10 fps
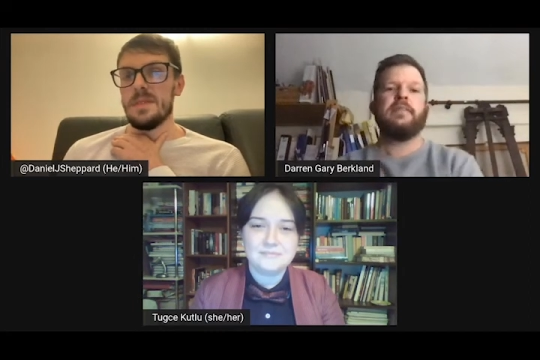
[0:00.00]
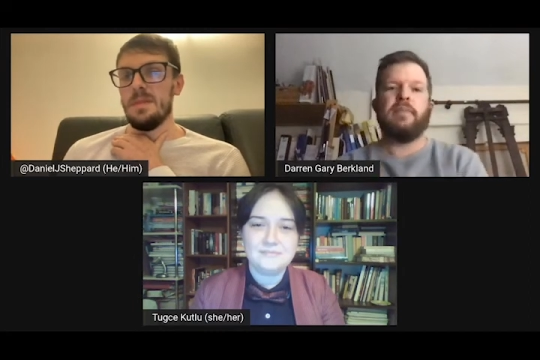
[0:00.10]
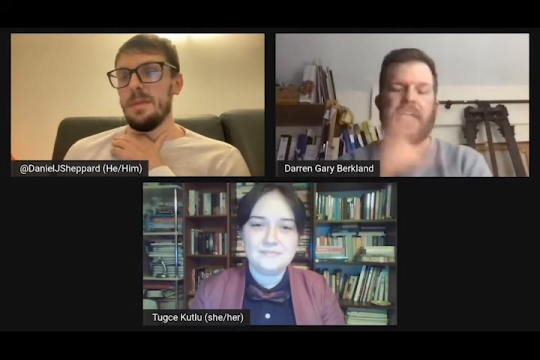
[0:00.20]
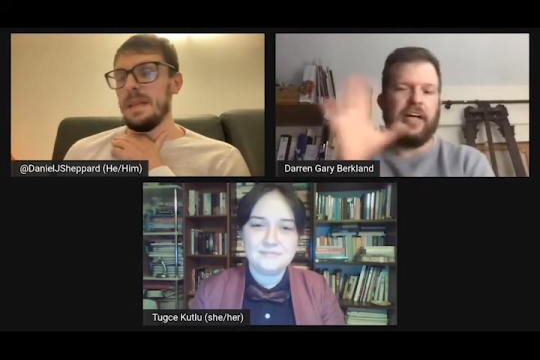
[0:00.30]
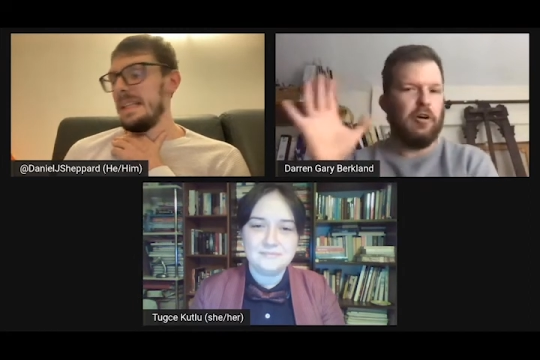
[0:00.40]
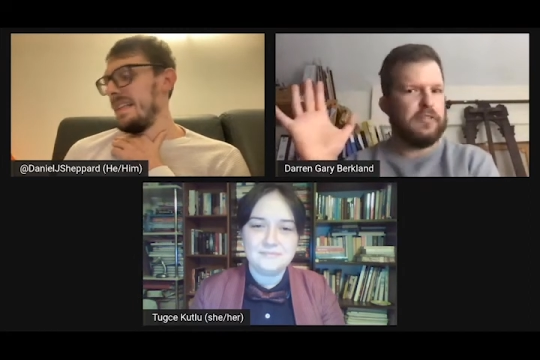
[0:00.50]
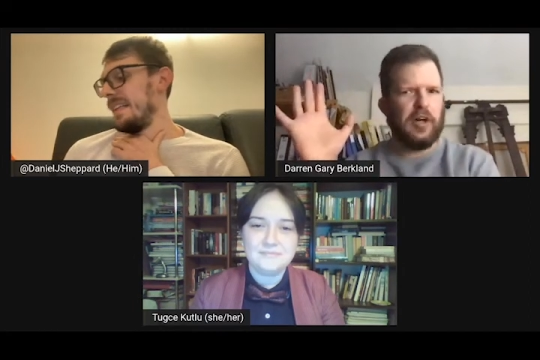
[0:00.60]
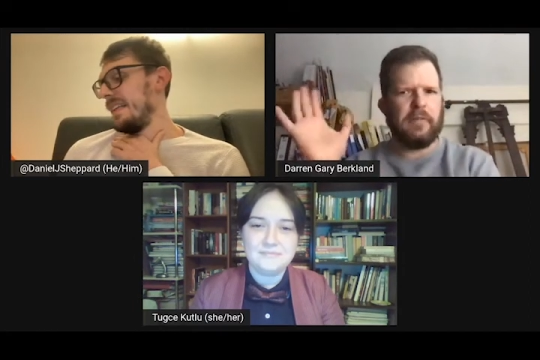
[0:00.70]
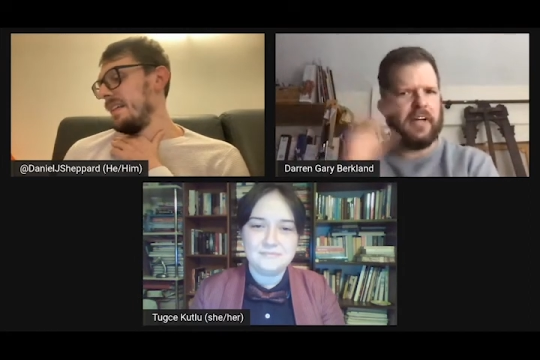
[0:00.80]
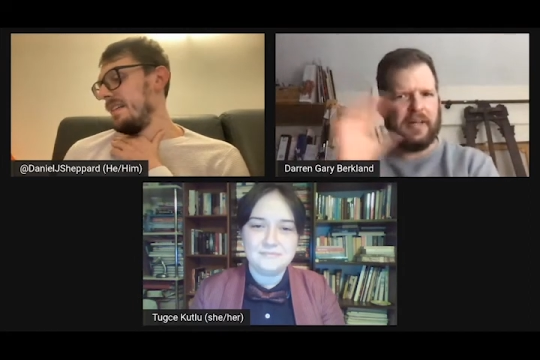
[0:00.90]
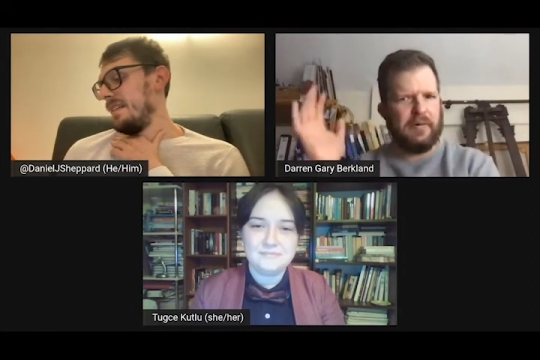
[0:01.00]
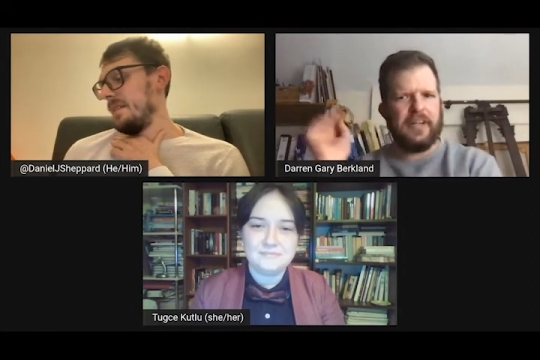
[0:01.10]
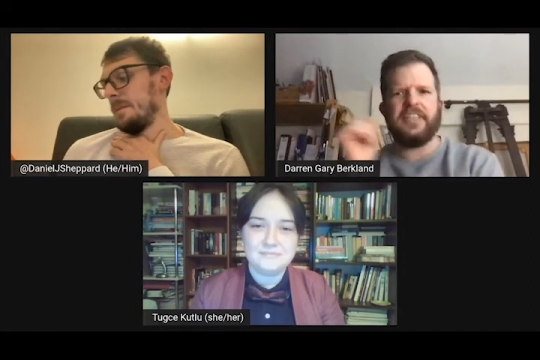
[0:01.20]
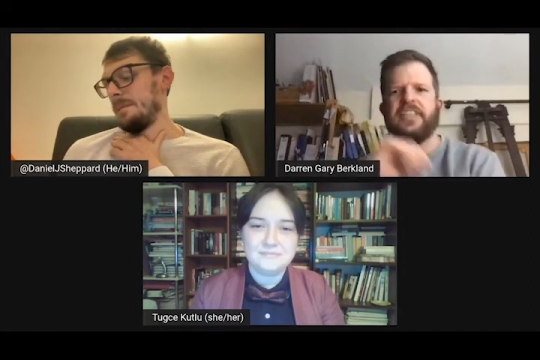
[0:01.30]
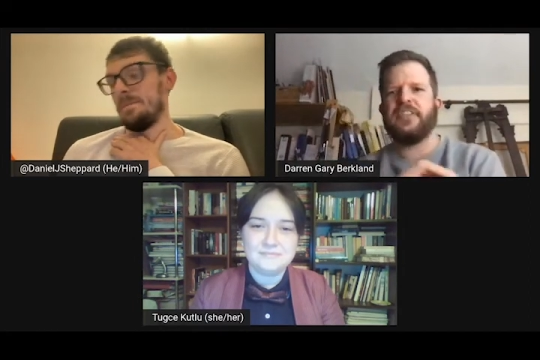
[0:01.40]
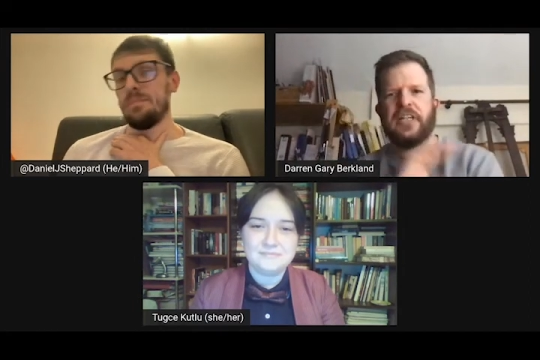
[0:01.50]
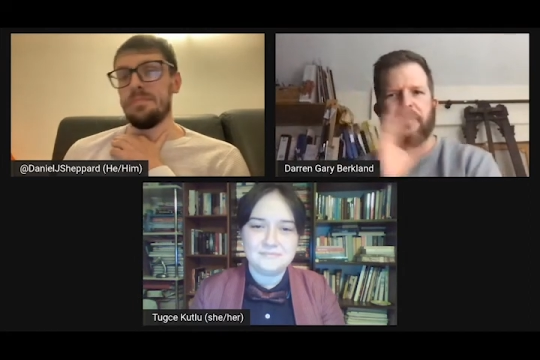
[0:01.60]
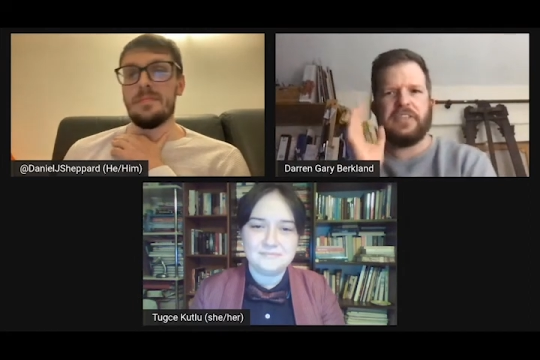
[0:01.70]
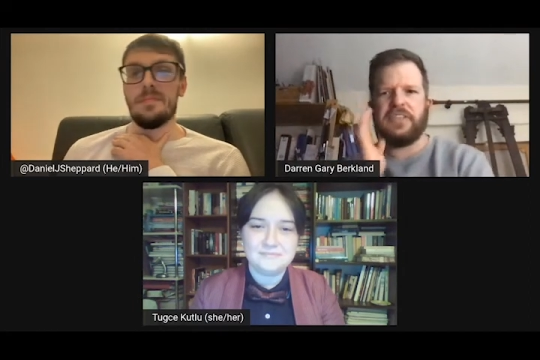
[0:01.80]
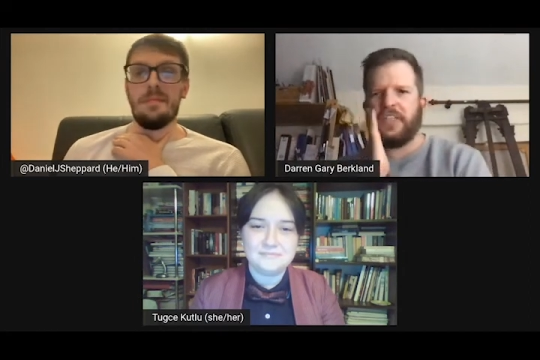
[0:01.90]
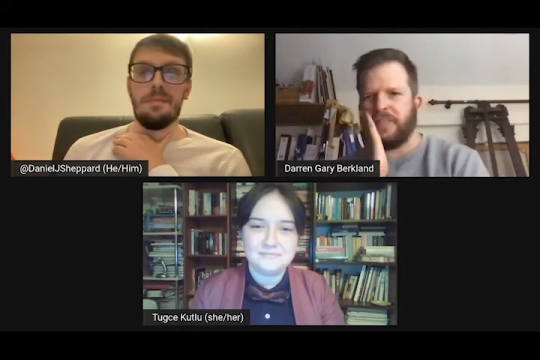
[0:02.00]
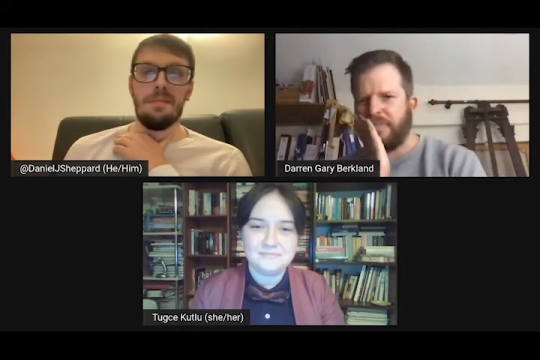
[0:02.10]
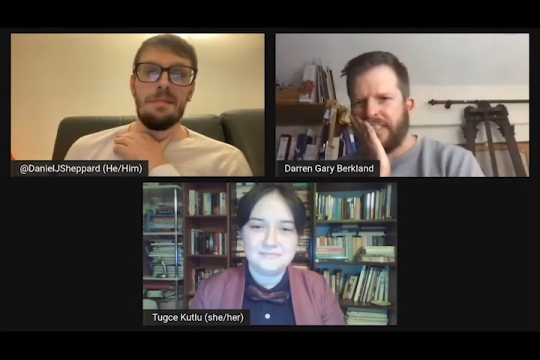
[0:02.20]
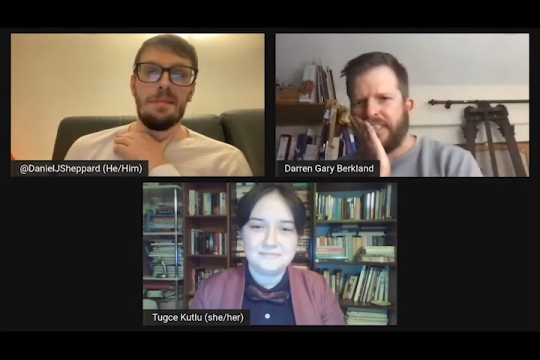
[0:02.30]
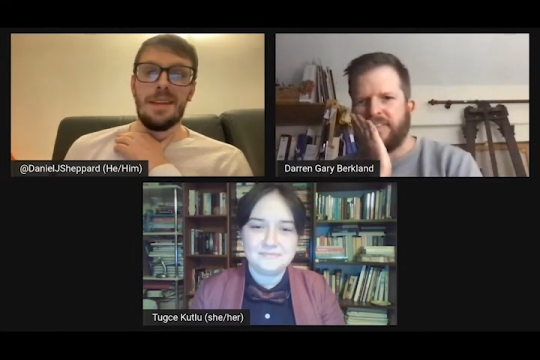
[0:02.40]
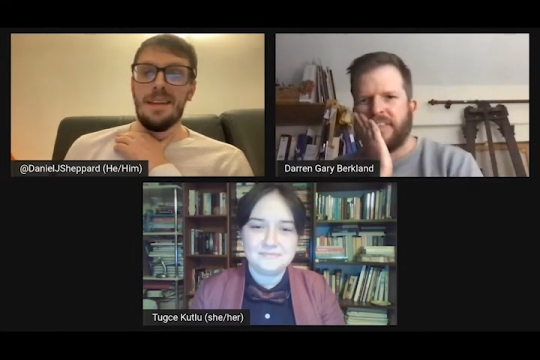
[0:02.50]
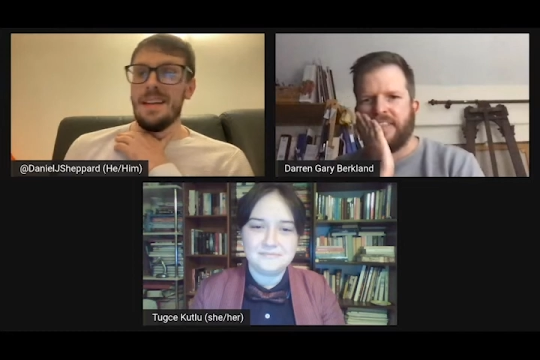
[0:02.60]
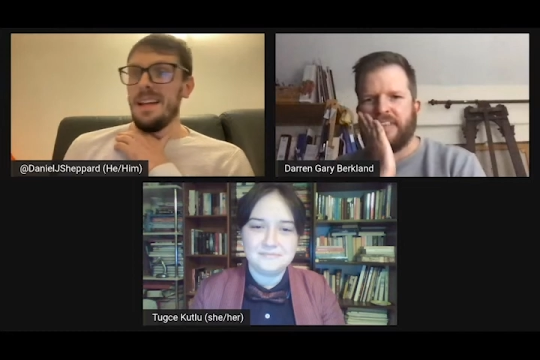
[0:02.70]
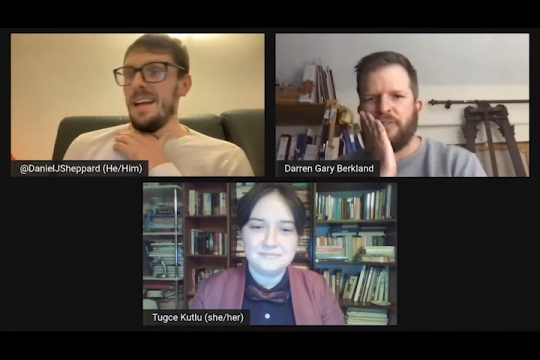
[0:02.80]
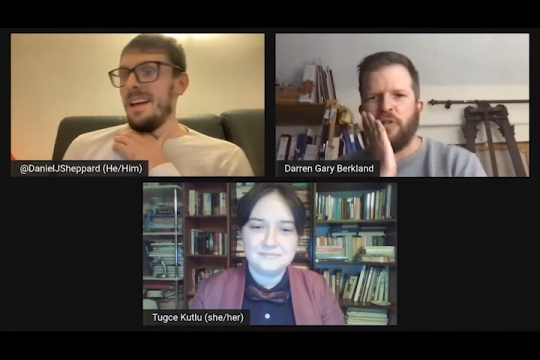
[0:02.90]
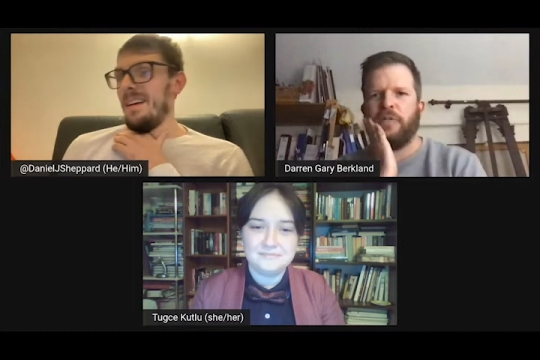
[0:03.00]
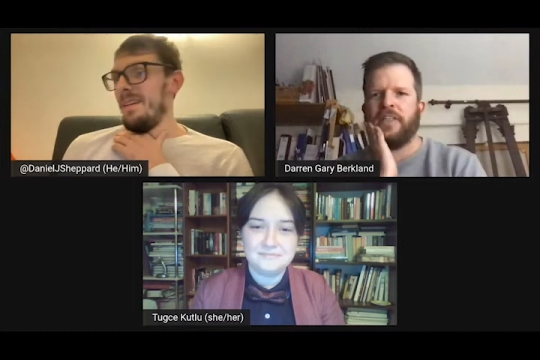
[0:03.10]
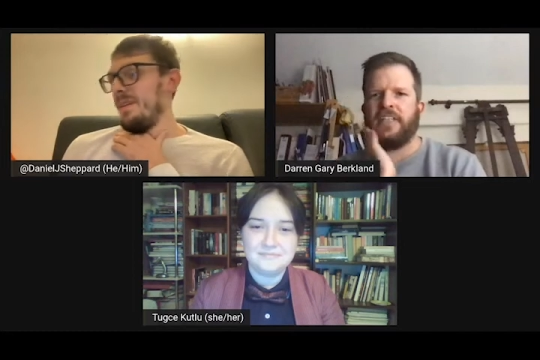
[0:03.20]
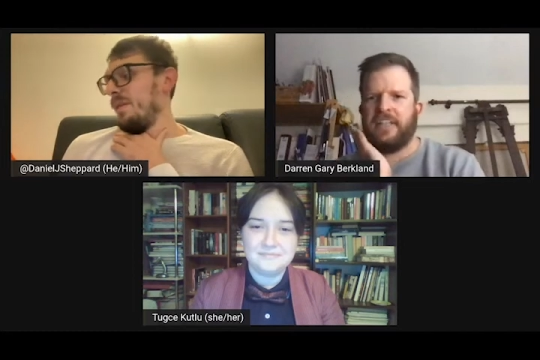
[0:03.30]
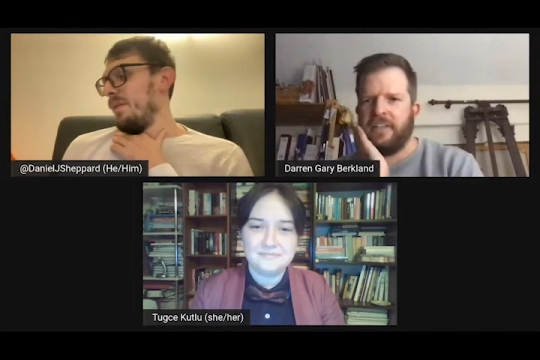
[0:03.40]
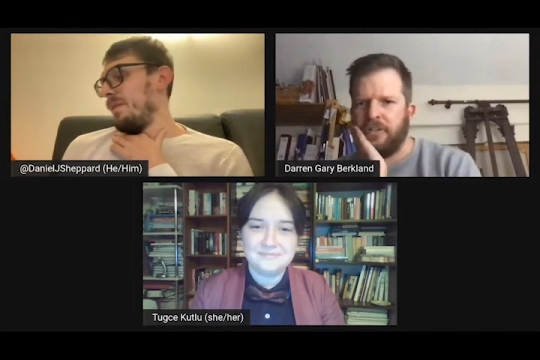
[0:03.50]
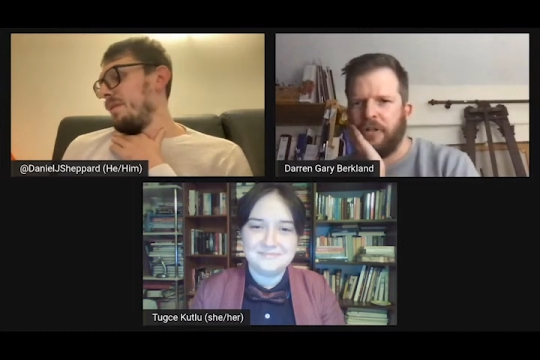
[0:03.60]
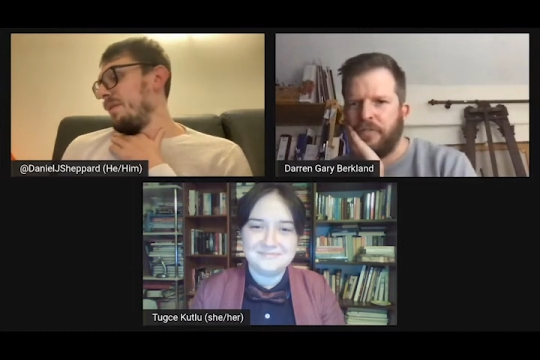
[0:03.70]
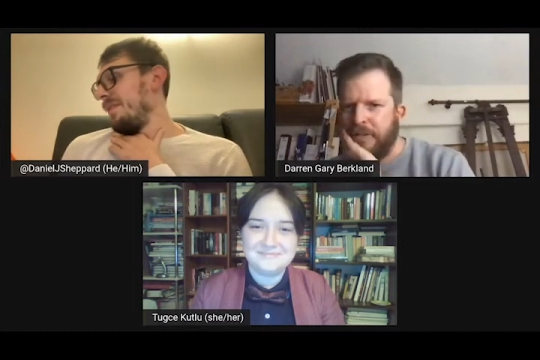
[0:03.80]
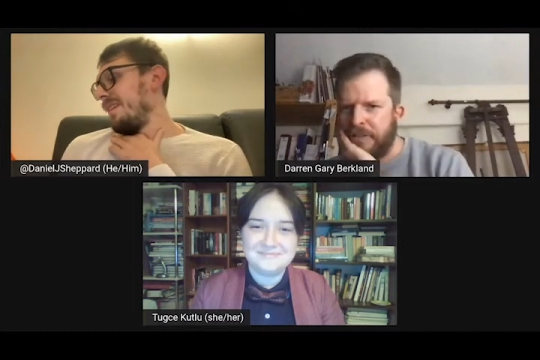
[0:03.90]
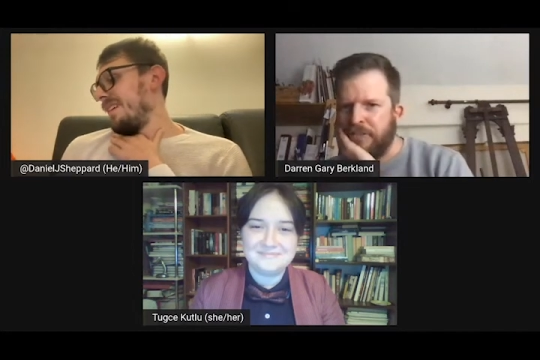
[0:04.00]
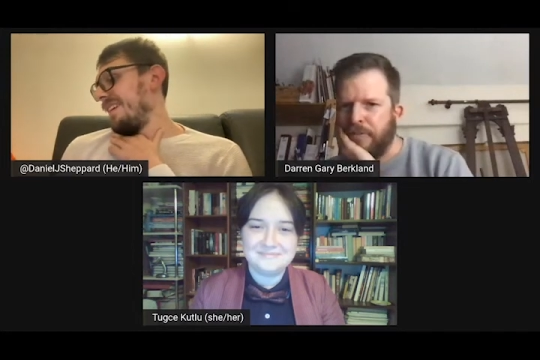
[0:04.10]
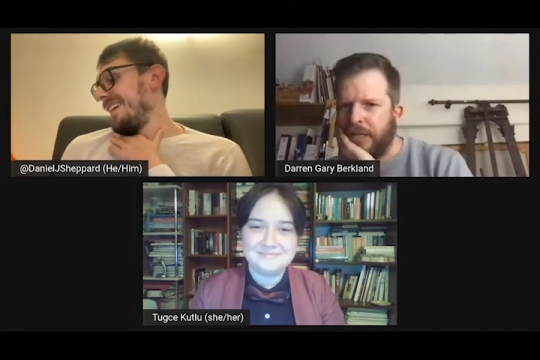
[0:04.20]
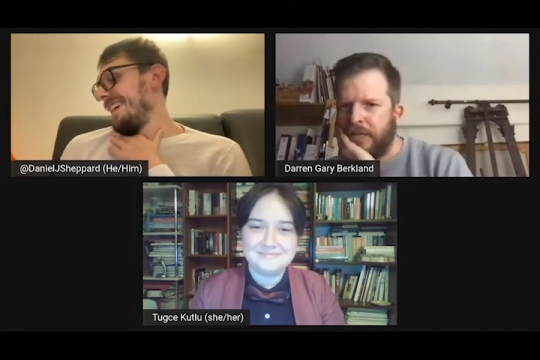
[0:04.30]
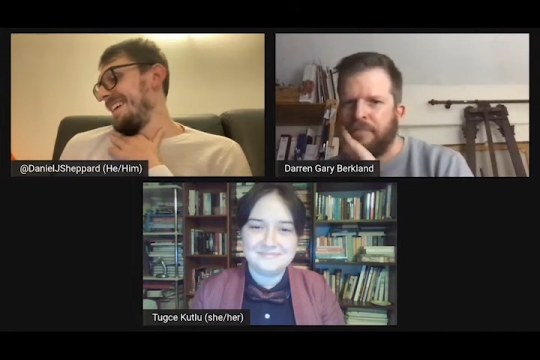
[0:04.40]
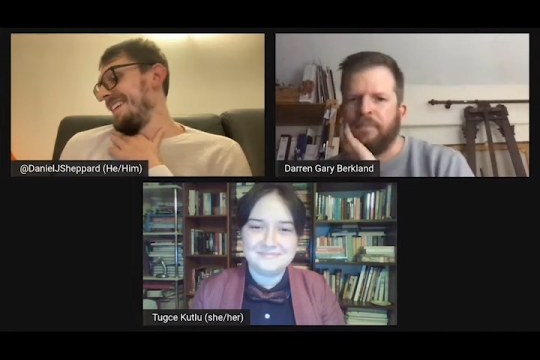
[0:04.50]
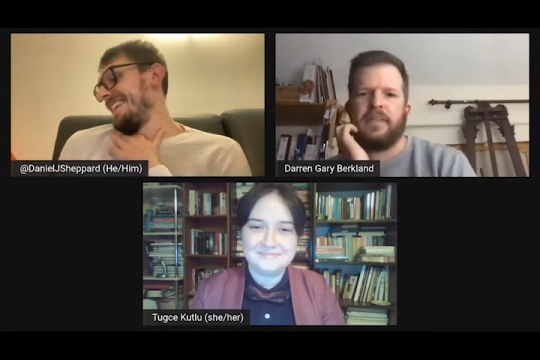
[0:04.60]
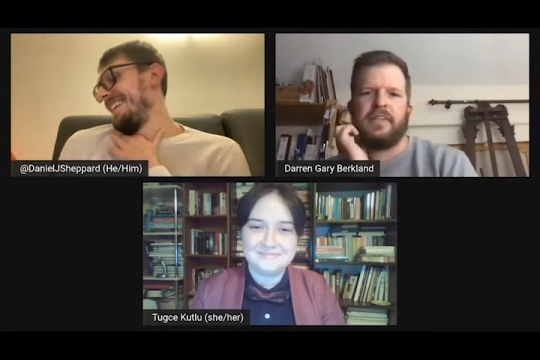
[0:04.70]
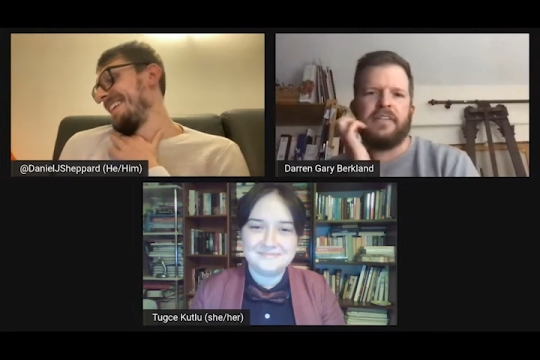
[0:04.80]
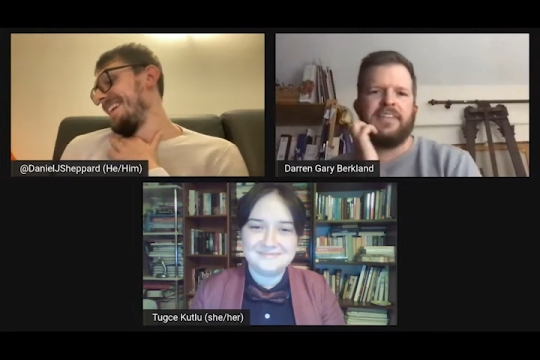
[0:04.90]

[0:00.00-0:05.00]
Speaker 1: But again, off topic. I apologize. Don't get me started, please, or else I'll talk about that killer doll for the rest of my life.